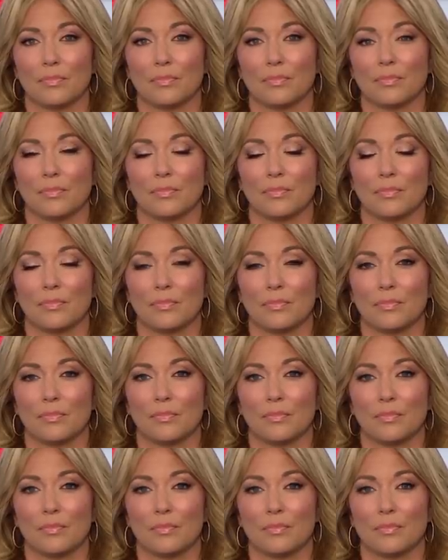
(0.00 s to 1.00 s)

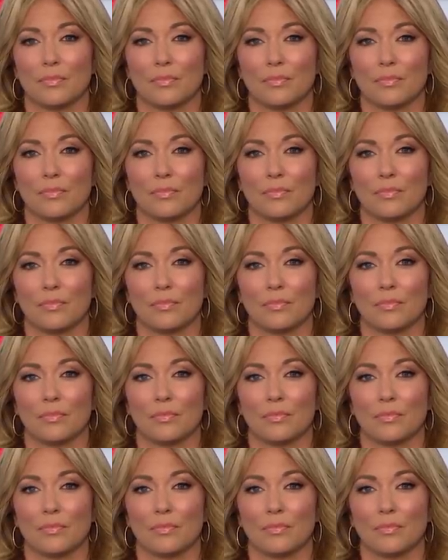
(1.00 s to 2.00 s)

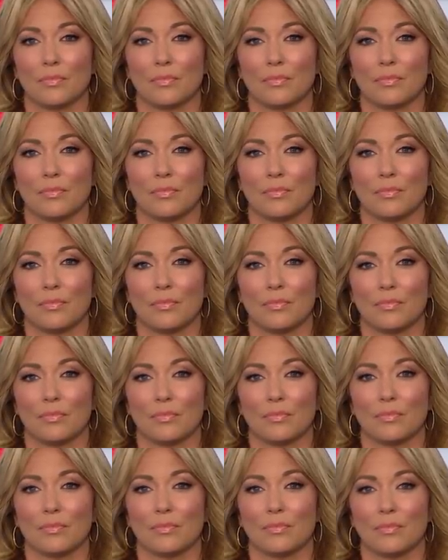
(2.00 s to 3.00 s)

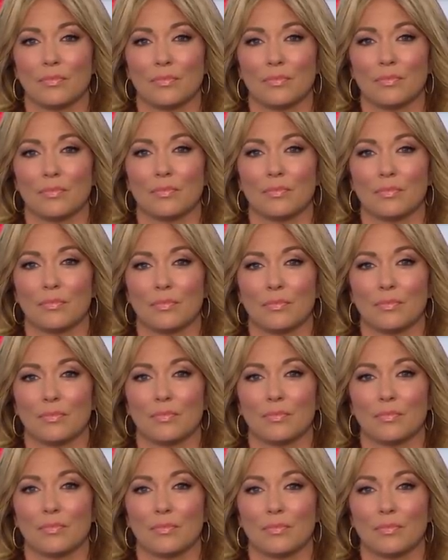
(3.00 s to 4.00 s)

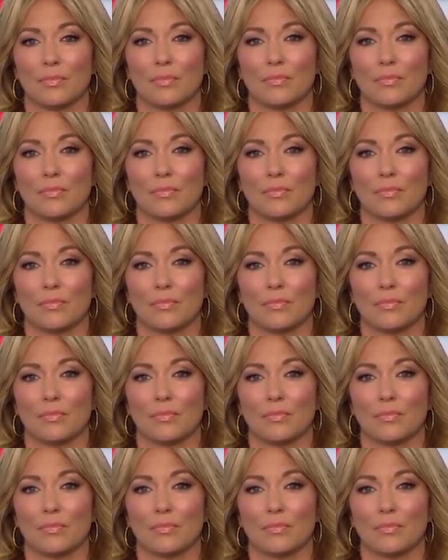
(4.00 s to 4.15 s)
[no speech]